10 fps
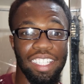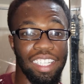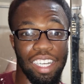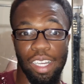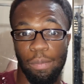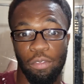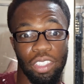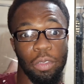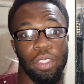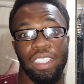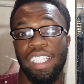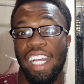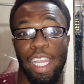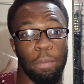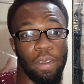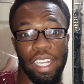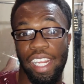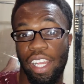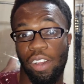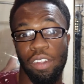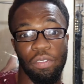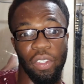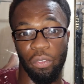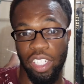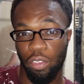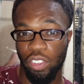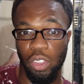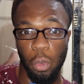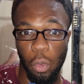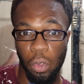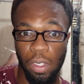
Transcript: I'm feeling really hype right now, feeling ready for school.